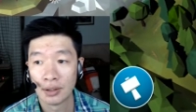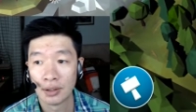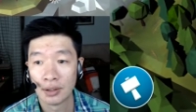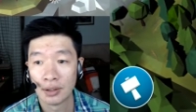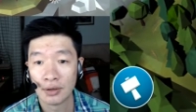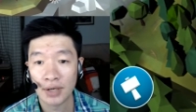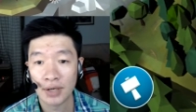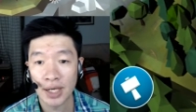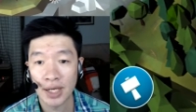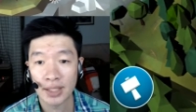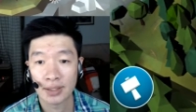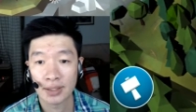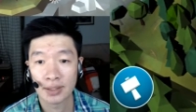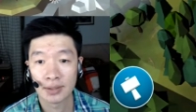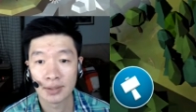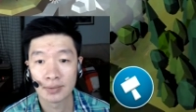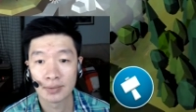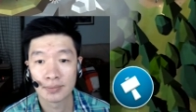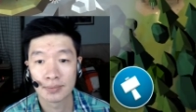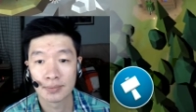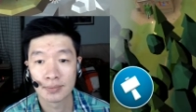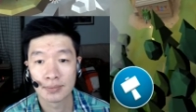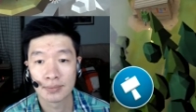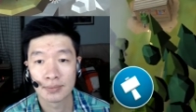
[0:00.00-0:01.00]
Alright.
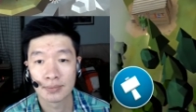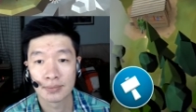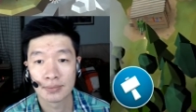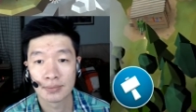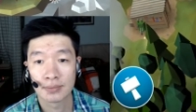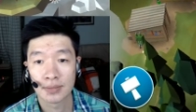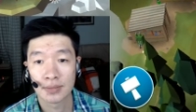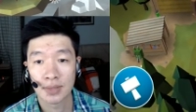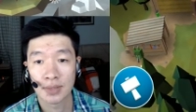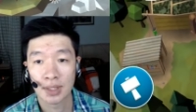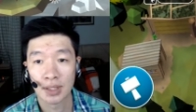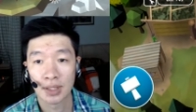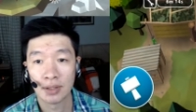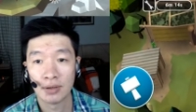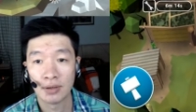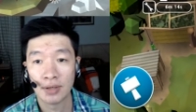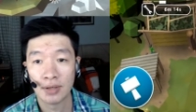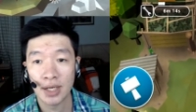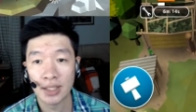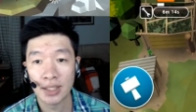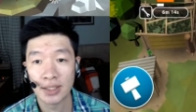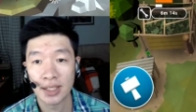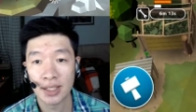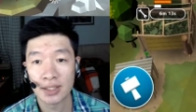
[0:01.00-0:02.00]

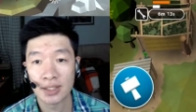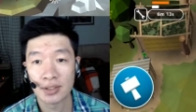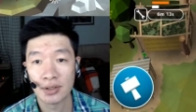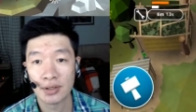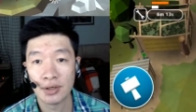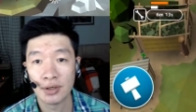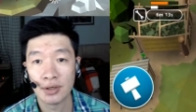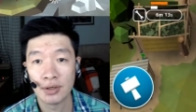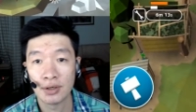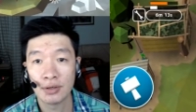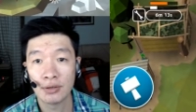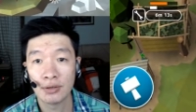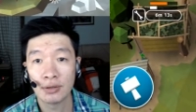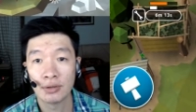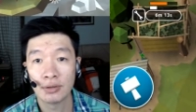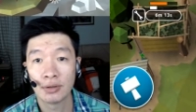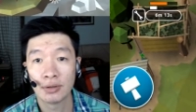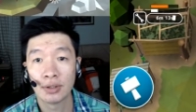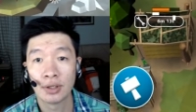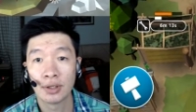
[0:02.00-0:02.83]
Alright, that's all.